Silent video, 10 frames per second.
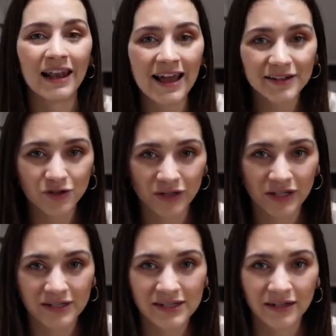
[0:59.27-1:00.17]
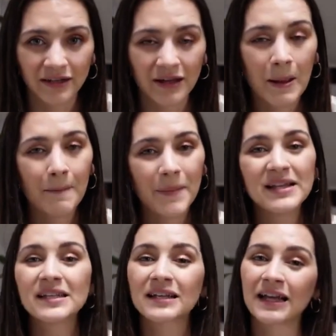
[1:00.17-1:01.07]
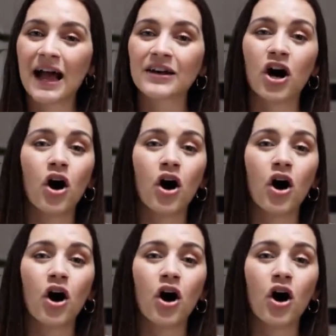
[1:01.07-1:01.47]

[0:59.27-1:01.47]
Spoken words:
Lex Greensill basically had